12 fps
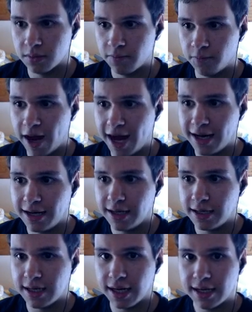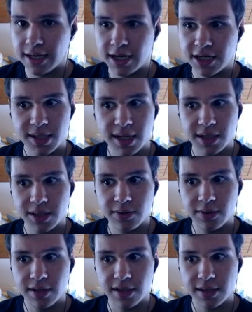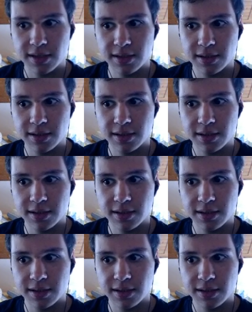When did I change to this?